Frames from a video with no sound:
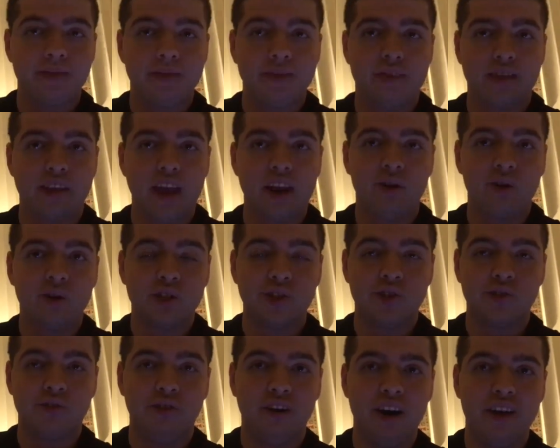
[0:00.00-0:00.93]
That was
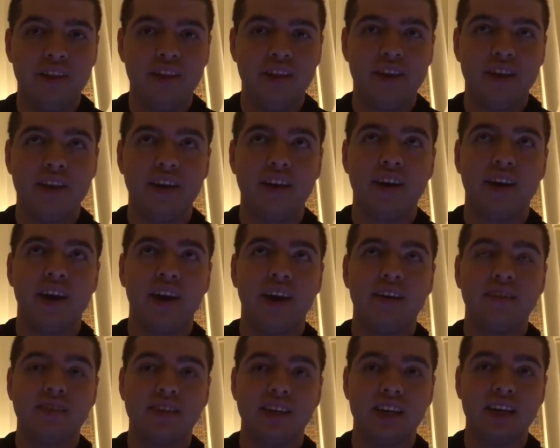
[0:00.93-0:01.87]
fun. I
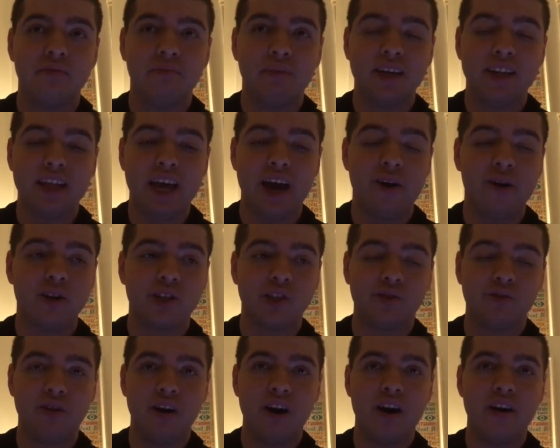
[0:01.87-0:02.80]
have to admit that was
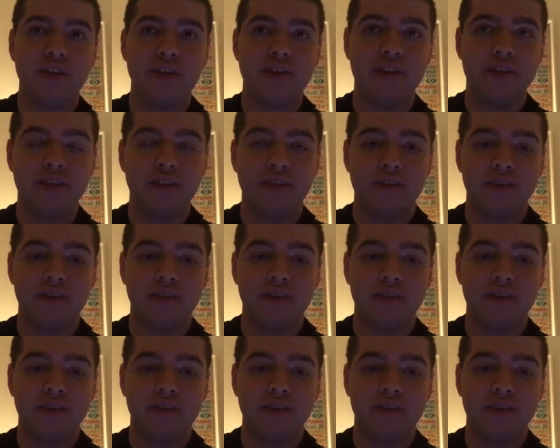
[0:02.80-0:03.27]
fun.